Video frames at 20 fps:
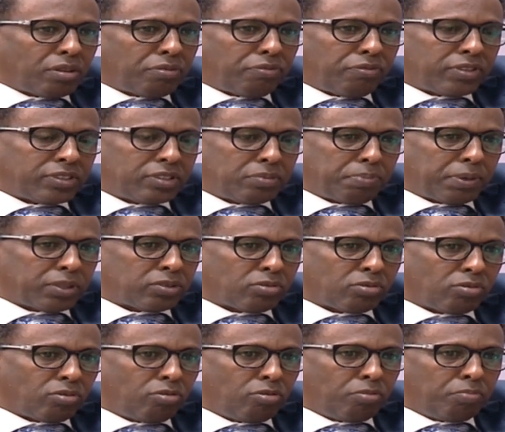first
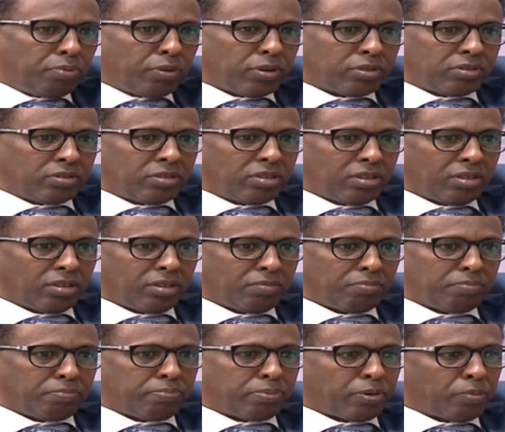person who bought
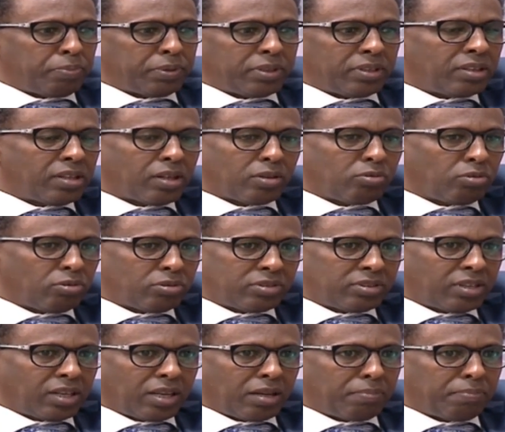property that
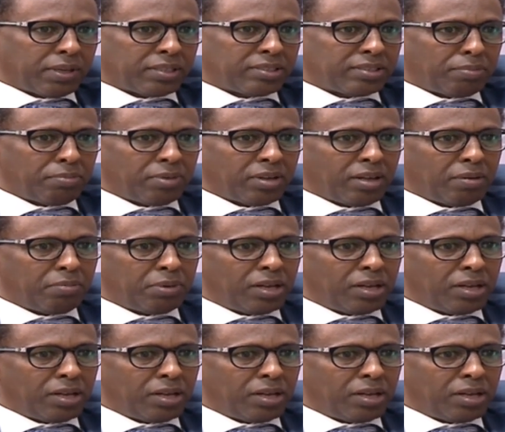was taken by someone.